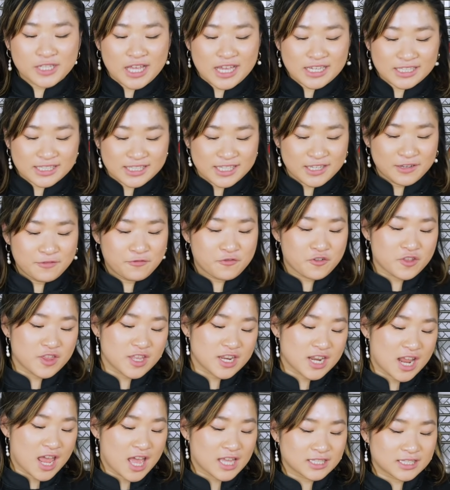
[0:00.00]
relaxing for the
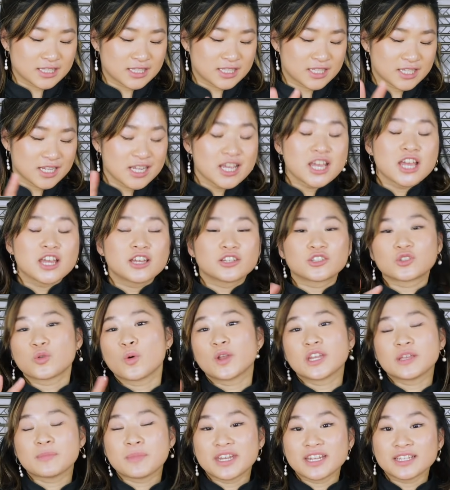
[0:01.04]
last
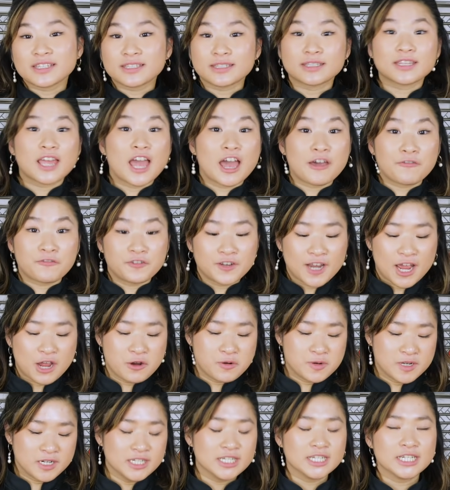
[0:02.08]
20 minutes, half an
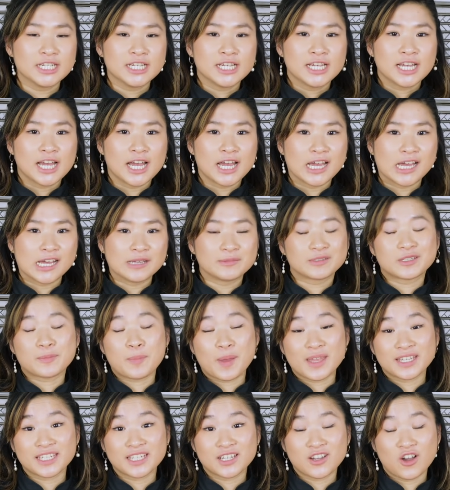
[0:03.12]
hour.
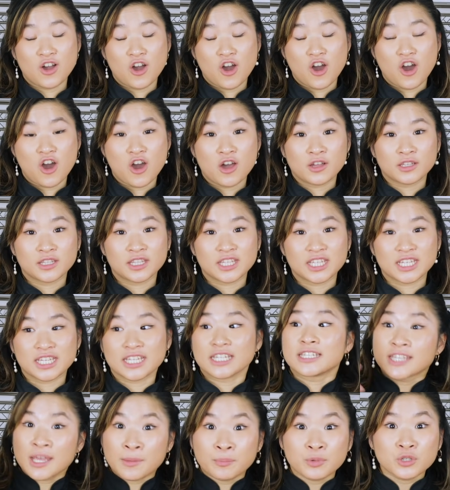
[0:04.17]
Depending on
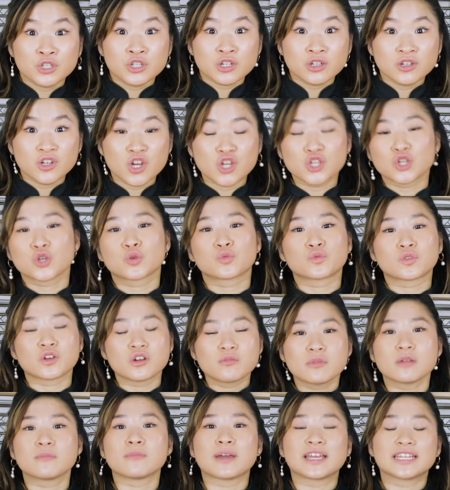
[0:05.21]
the temperature in your
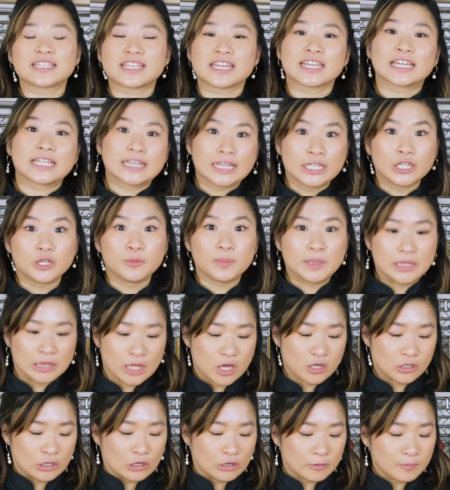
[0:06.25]
room, it might take a little bit
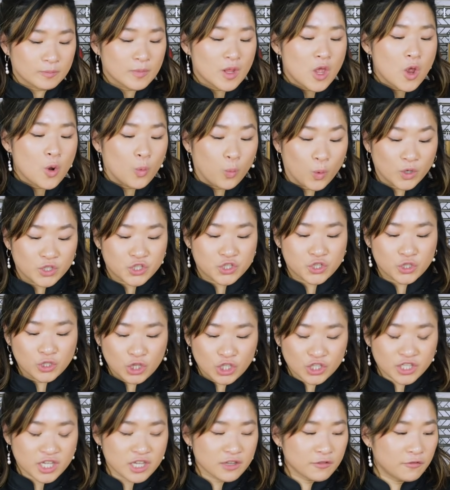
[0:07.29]
longer. What you're
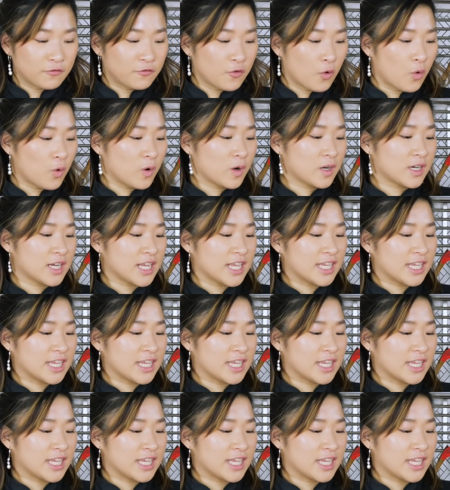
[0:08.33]
looking for